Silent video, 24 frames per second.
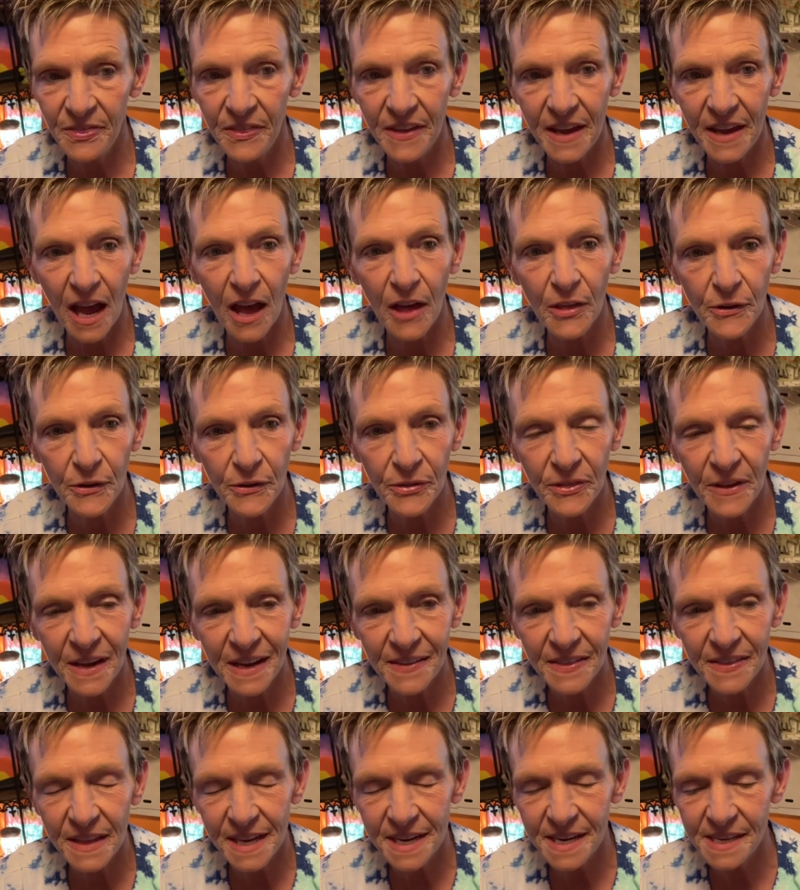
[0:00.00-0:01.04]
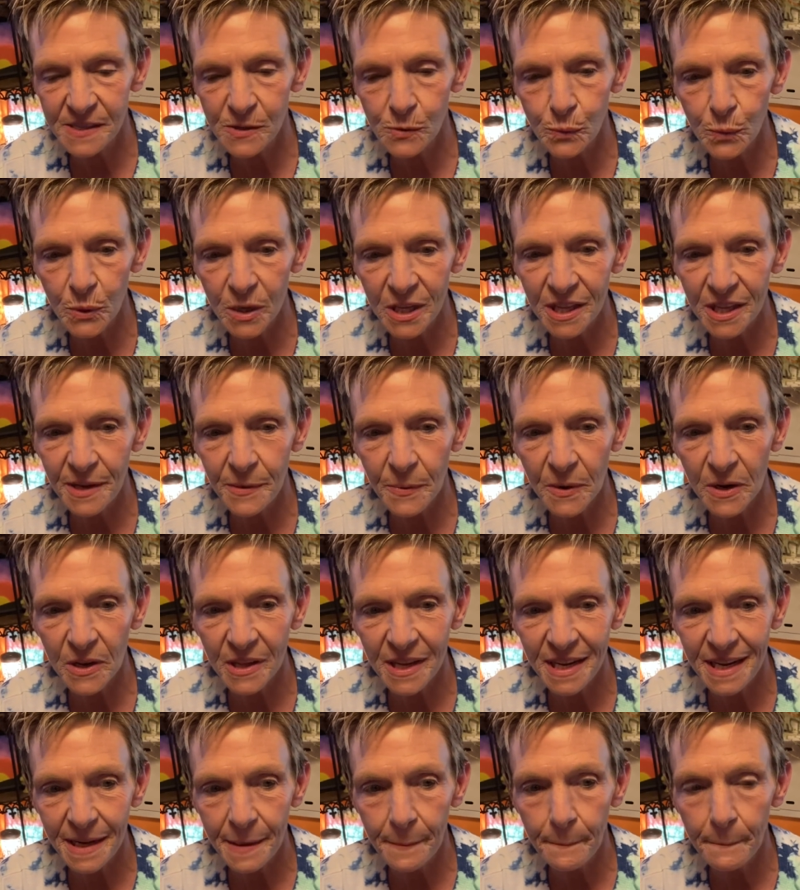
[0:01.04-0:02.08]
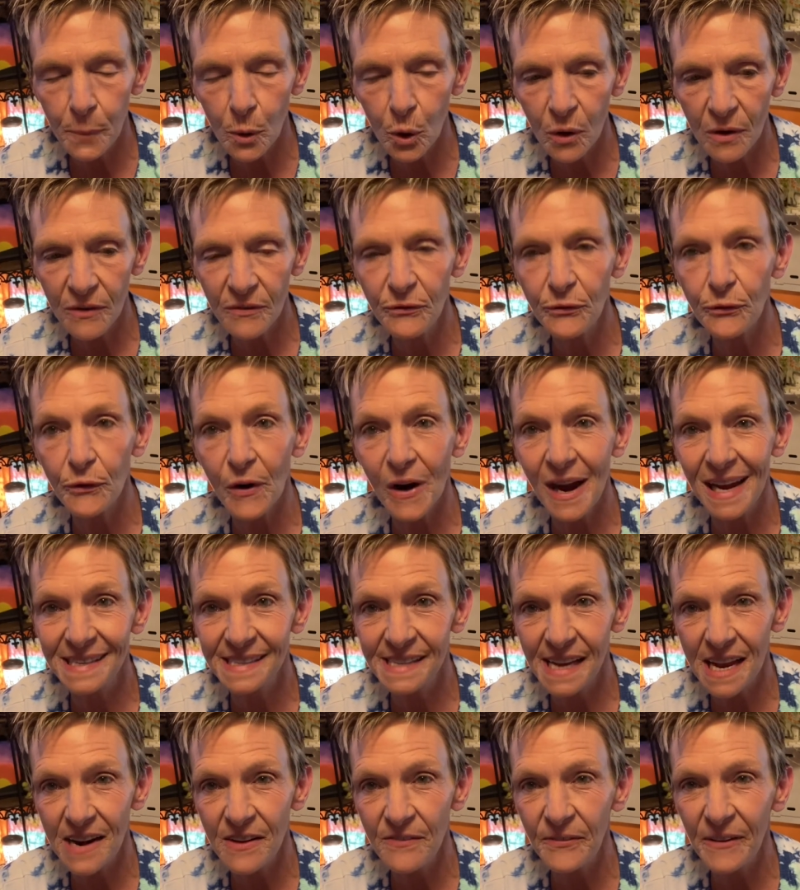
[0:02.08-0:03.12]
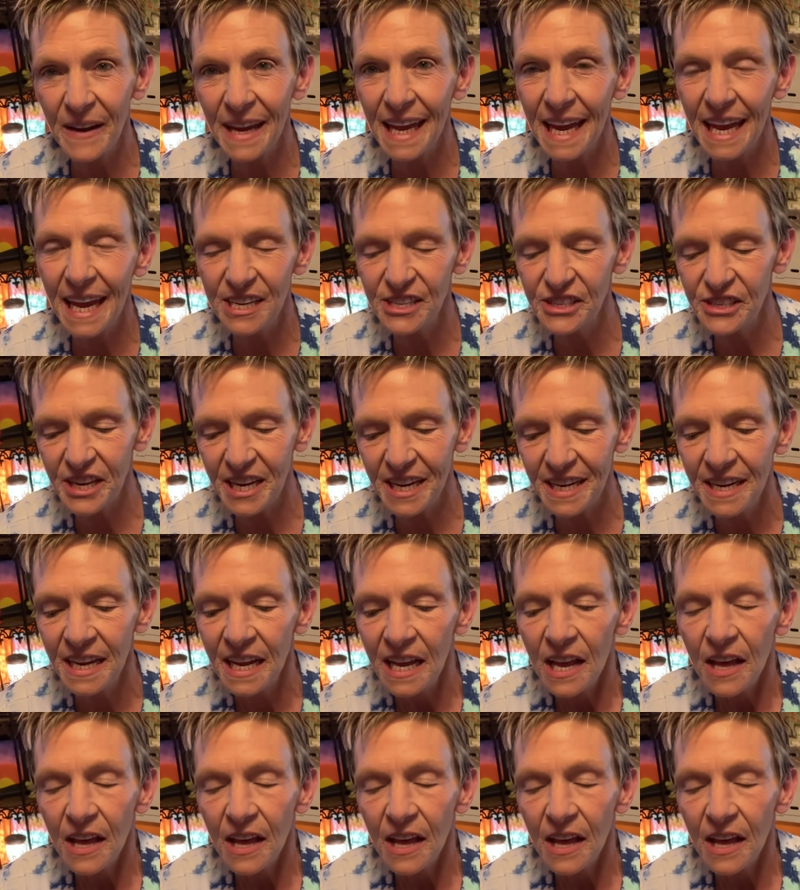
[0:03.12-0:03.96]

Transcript: The other thing that is really, really important for identification,